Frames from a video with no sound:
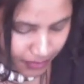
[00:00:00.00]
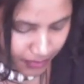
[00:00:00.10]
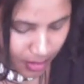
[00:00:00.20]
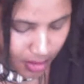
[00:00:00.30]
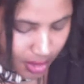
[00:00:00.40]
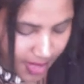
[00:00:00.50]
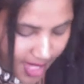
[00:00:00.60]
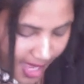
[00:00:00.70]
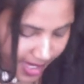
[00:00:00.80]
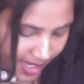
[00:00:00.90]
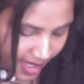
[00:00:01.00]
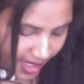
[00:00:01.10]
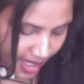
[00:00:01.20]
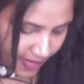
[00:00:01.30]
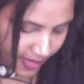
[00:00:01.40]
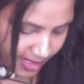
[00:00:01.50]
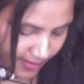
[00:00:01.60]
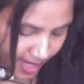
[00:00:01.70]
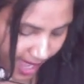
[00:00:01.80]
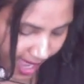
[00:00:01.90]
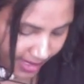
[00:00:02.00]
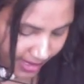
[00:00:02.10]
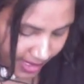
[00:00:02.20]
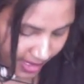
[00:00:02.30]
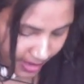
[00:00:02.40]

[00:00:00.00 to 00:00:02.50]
You're creating this reality